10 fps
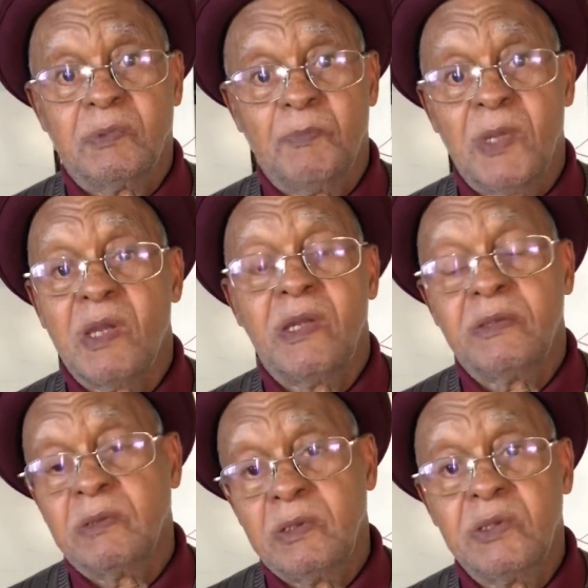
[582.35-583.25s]

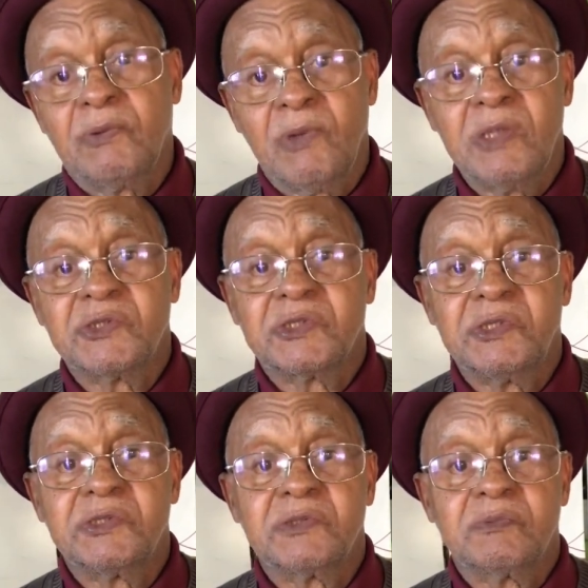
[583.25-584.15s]
married, and he creates
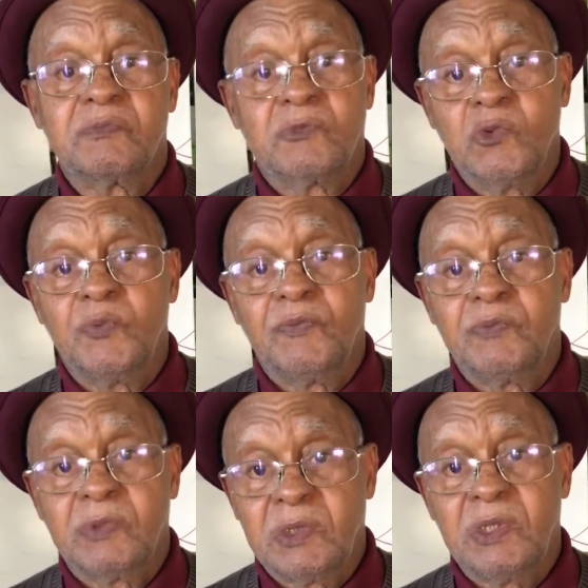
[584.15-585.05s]
this group of
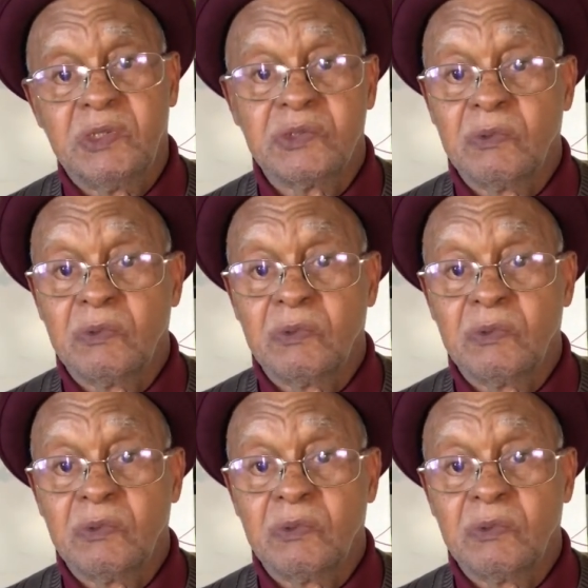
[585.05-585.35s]
kids.